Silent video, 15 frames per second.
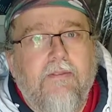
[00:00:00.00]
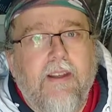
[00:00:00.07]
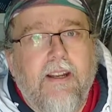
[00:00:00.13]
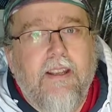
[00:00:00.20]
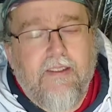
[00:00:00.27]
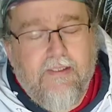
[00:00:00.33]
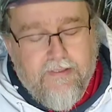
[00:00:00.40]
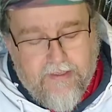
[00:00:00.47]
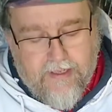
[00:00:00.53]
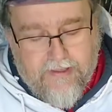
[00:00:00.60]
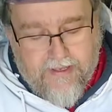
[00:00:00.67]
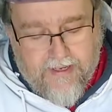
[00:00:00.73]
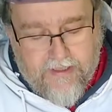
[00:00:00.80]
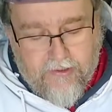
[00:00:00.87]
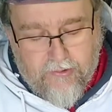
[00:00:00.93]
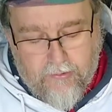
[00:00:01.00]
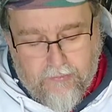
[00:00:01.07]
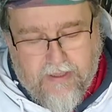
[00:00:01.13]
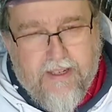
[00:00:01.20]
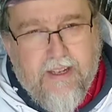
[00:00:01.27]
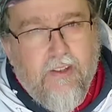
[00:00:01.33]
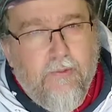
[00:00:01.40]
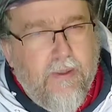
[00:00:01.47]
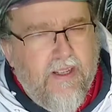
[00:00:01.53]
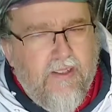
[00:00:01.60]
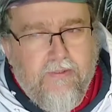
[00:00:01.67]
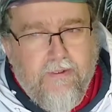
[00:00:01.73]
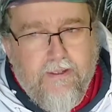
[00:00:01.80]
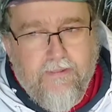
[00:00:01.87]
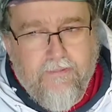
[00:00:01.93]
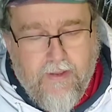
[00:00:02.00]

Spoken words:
very easily in the handle, plenty of space for it,